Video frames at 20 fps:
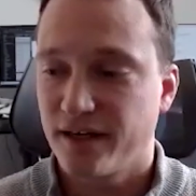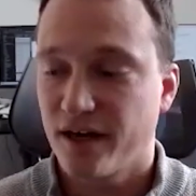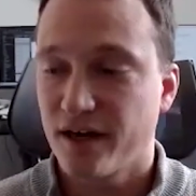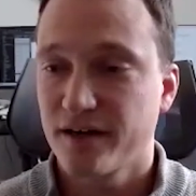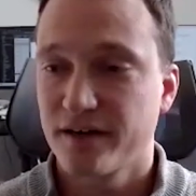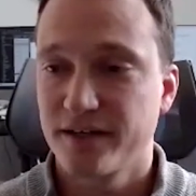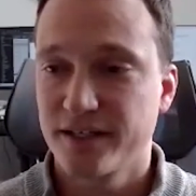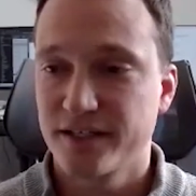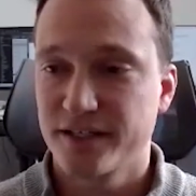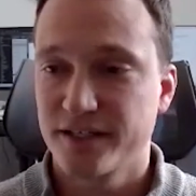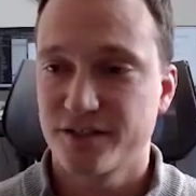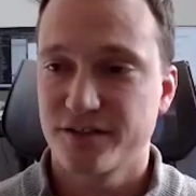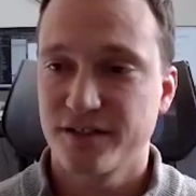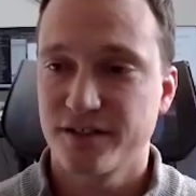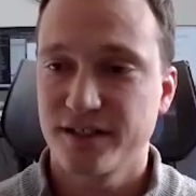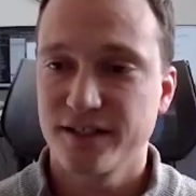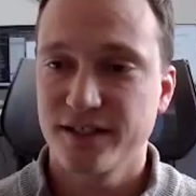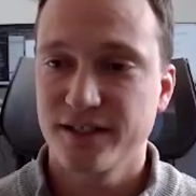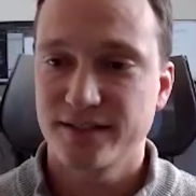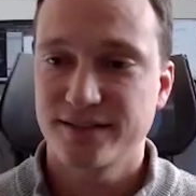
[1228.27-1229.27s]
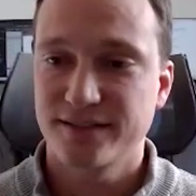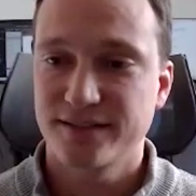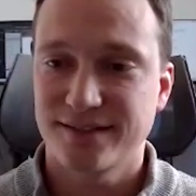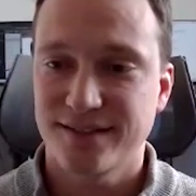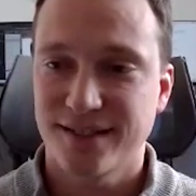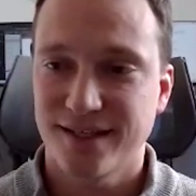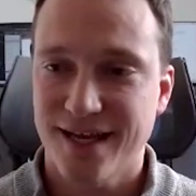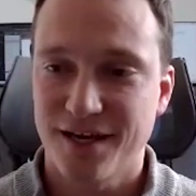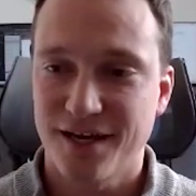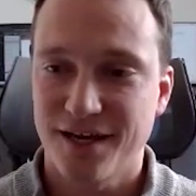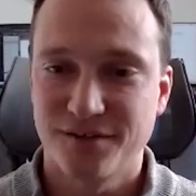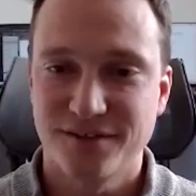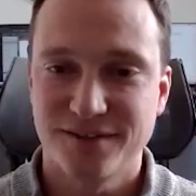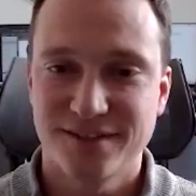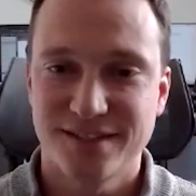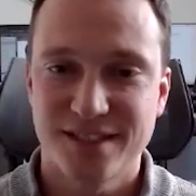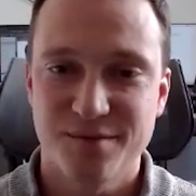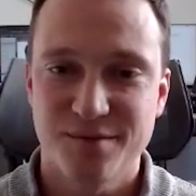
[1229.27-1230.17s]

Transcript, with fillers: our industry as accountants,